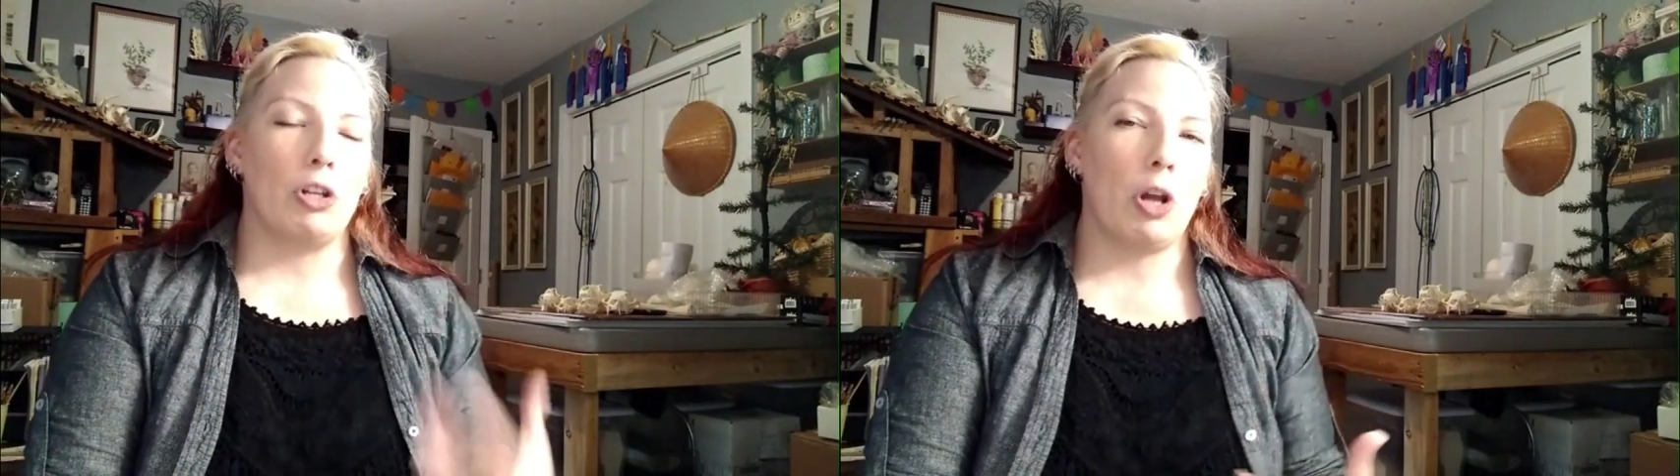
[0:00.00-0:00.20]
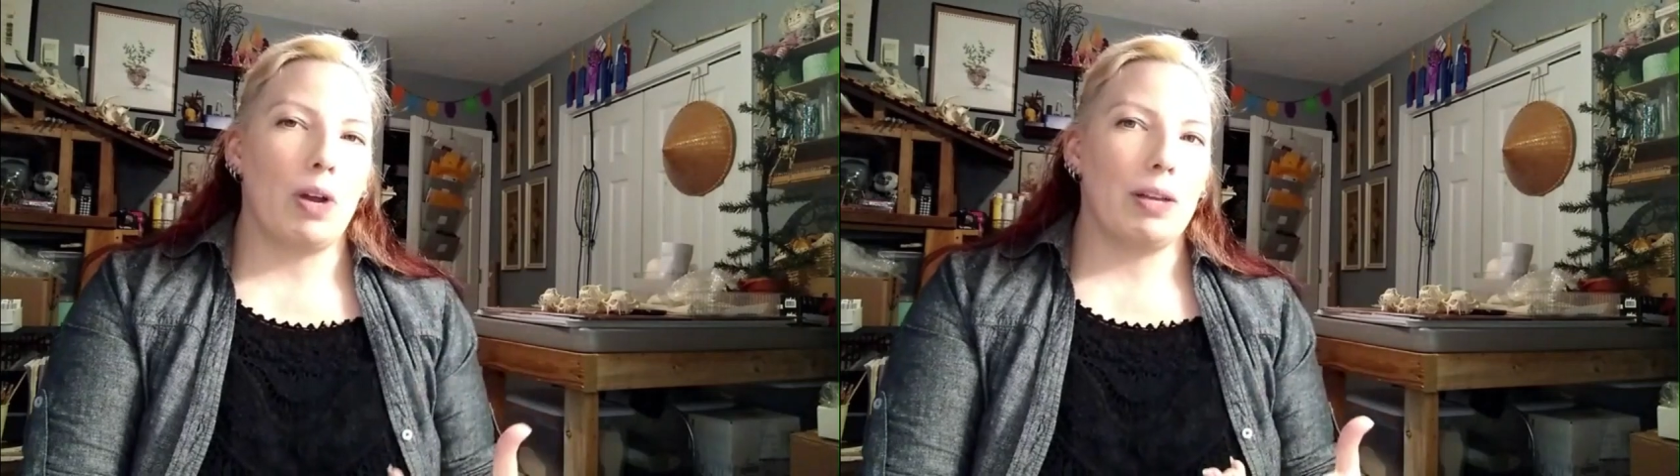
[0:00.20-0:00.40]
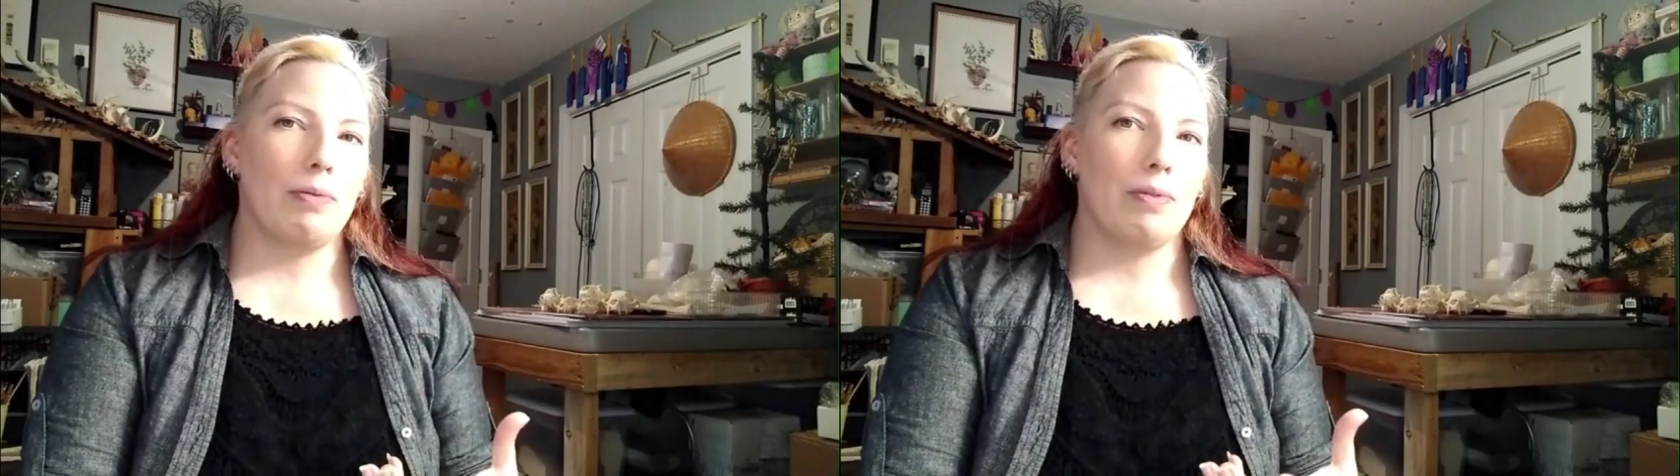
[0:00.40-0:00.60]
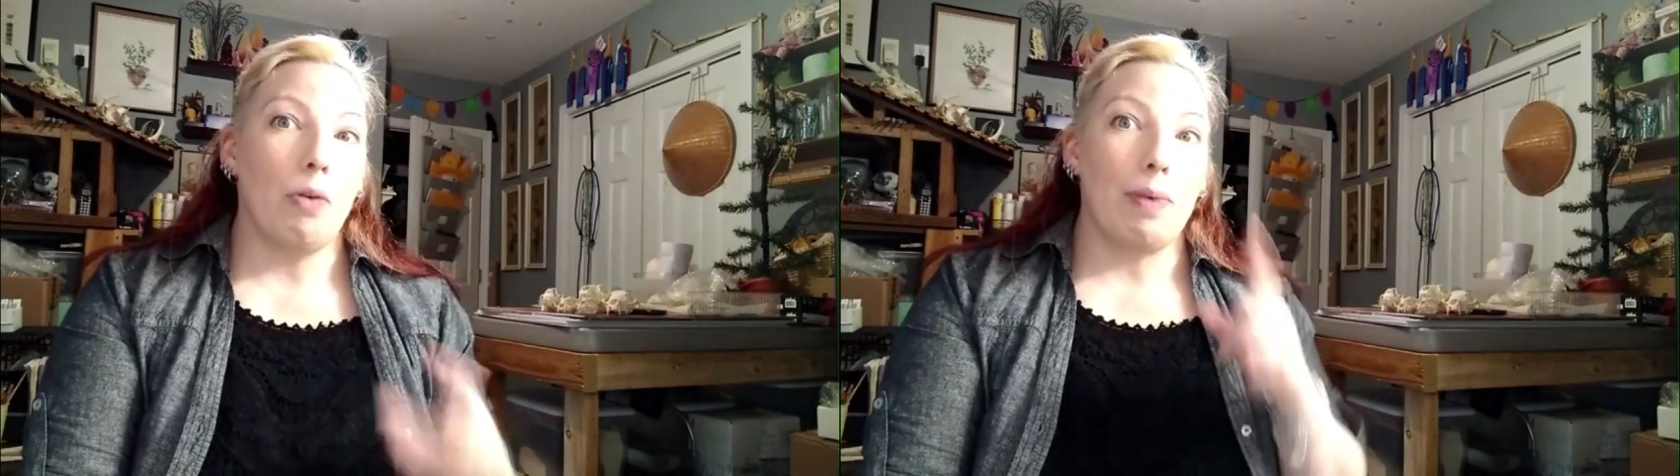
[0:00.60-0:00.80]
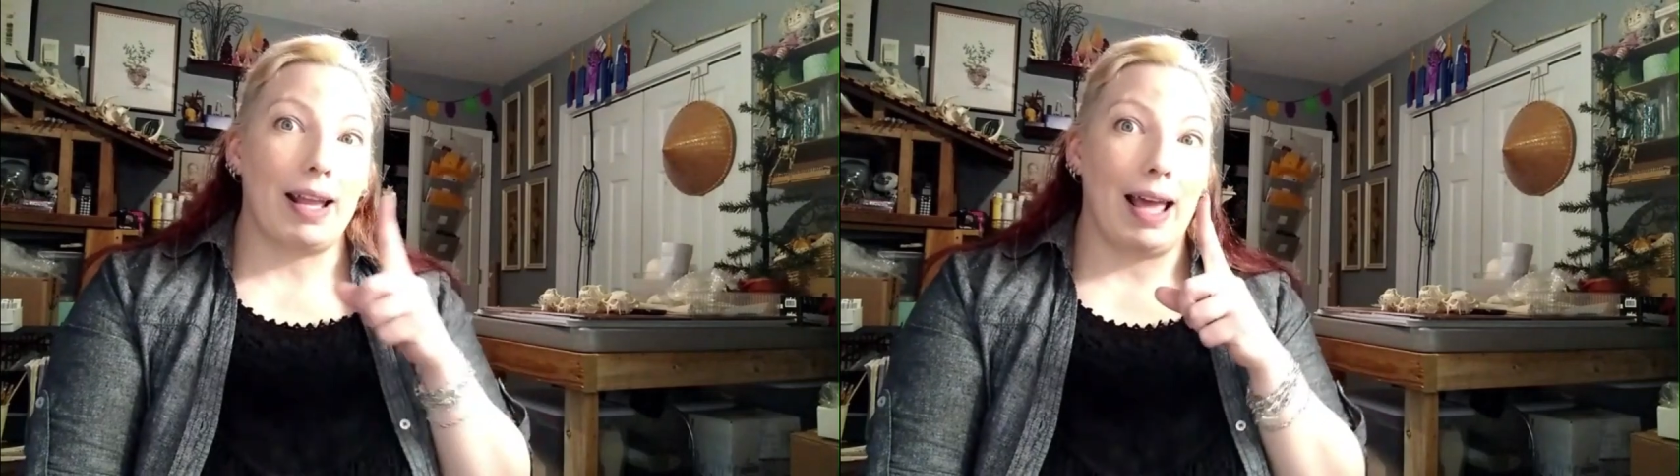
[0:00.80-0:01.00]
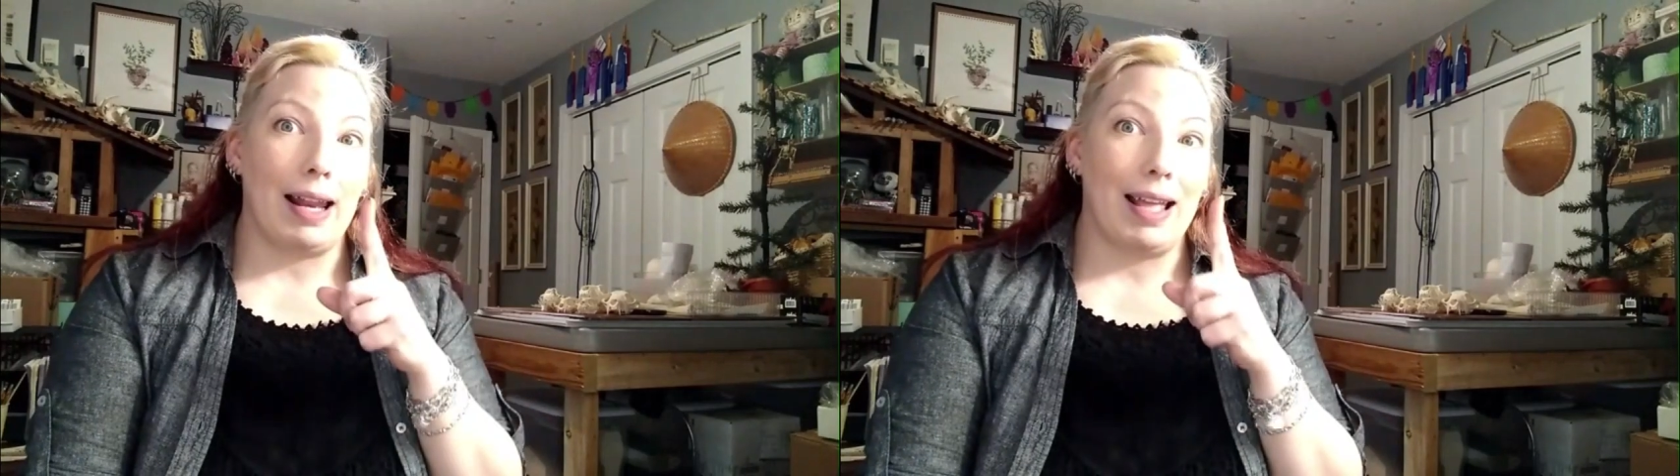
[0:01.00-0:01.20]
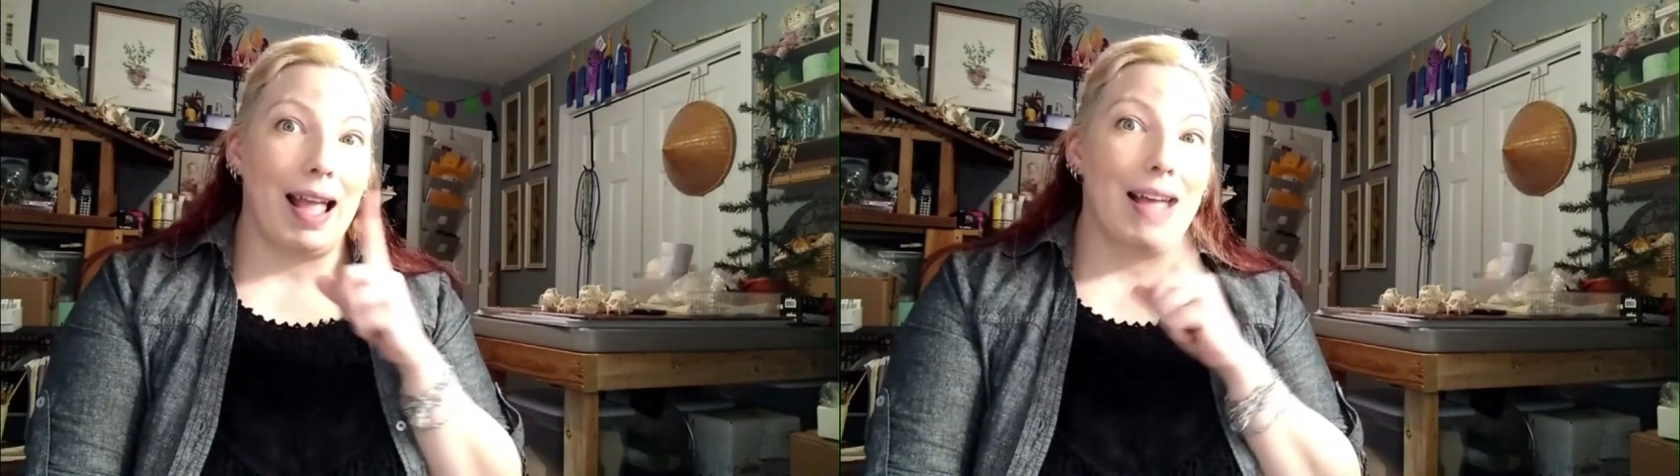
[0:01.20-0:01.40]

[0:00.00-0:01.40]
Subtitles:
knowing, oh, I got it.